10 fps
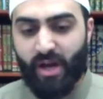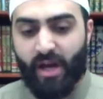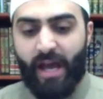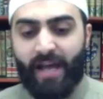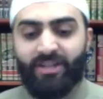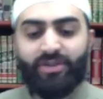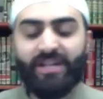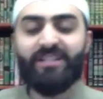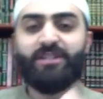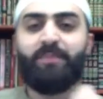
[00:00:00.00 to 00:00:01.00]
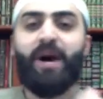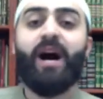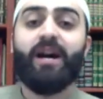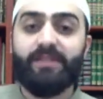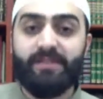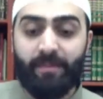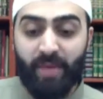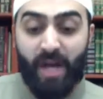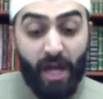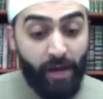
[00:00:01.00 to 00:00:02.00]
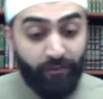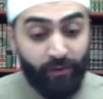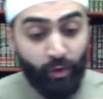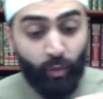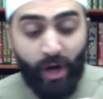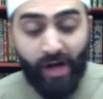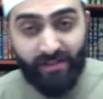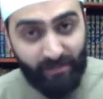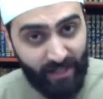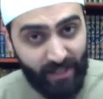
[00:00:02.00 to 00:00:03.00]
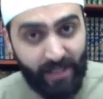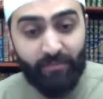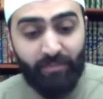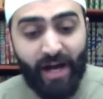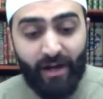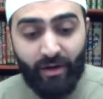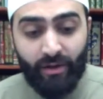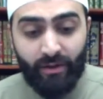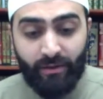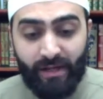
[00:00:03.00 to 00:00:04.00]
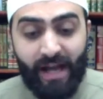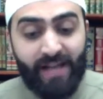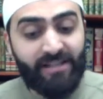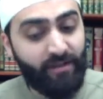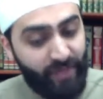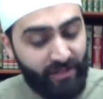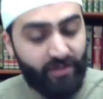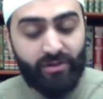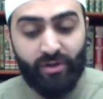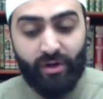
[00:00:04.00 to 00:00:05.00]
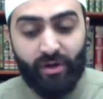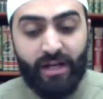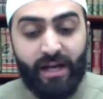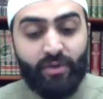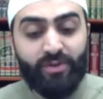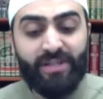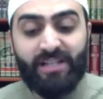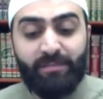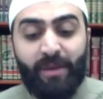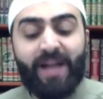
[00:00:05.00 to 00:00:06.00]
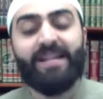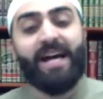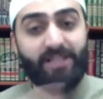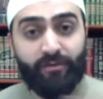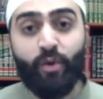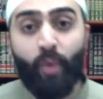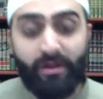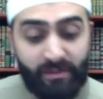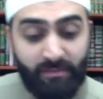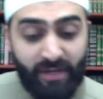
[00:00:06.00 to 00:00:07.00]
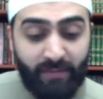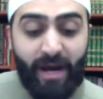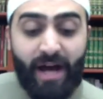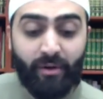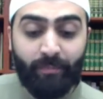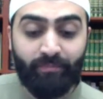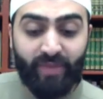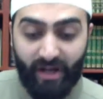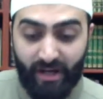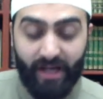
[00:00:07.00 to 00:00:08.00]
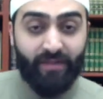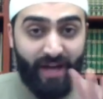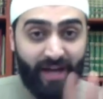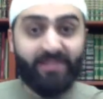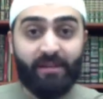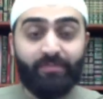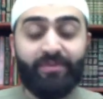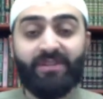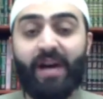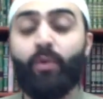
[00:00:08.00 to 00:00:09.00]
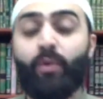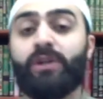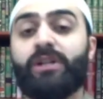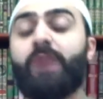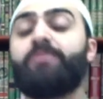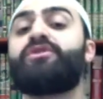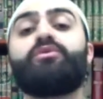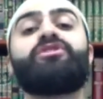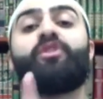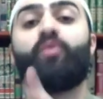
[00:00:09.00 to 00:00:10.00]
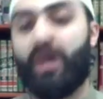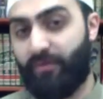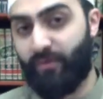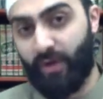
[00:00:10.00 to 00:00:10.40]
And you sent spies. If you want to meet in battle, and you sent spies as if you want to meet in battle. And that is something that will come soon, so wait for it.